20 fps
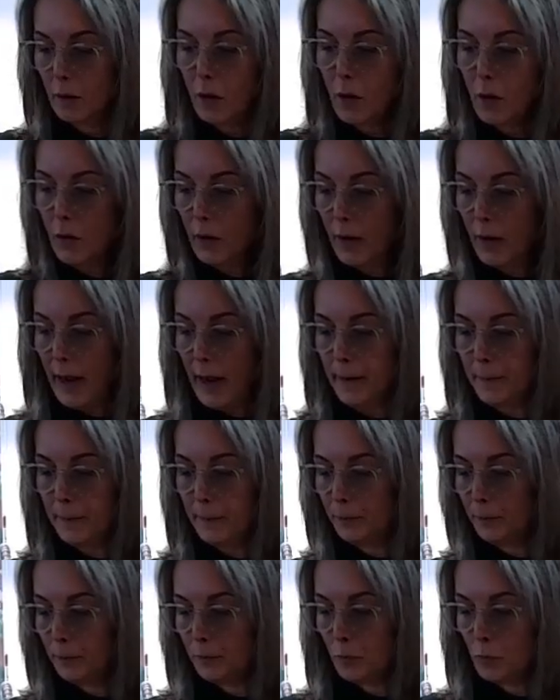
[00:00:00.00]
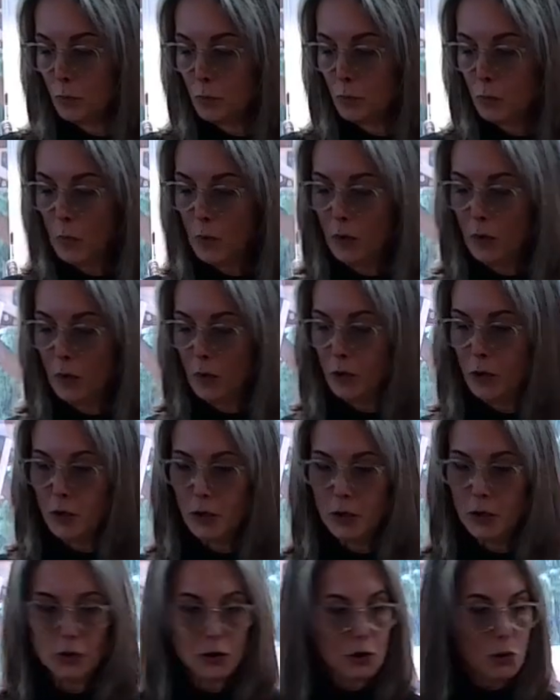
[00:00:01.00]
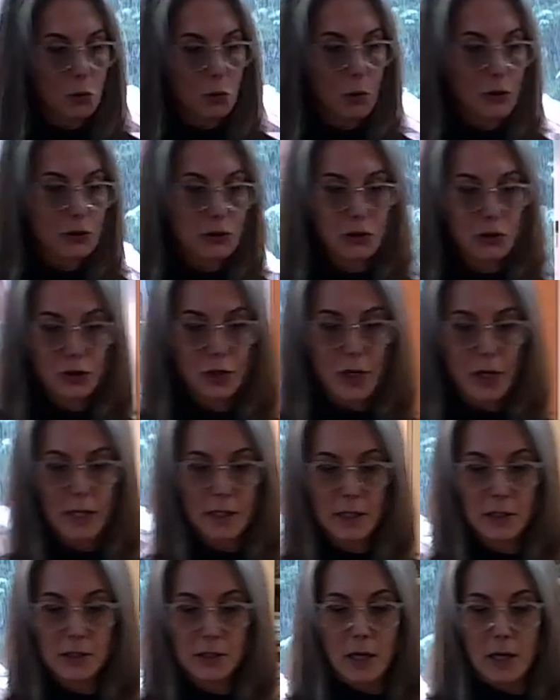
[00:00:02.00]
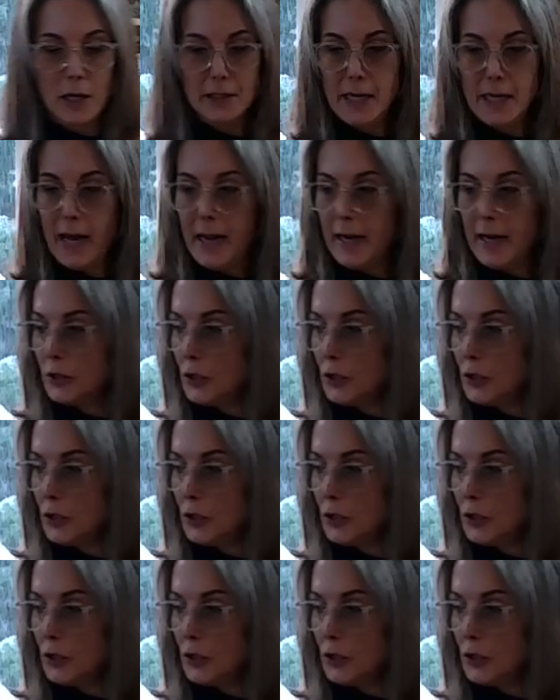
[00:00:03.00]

Okay, so once you're done sauteing the